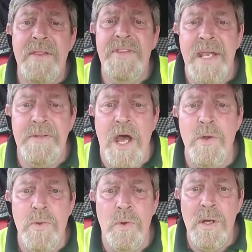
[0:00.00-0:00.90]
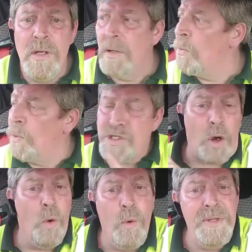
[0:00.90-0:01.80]
do now, which
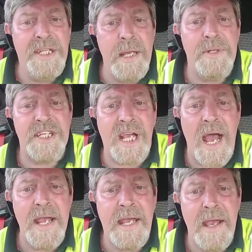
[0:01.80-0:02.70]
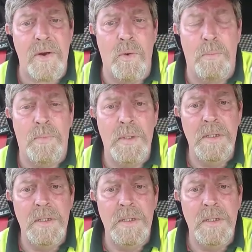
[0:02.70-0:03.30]
I hope they do with the Skye Care home,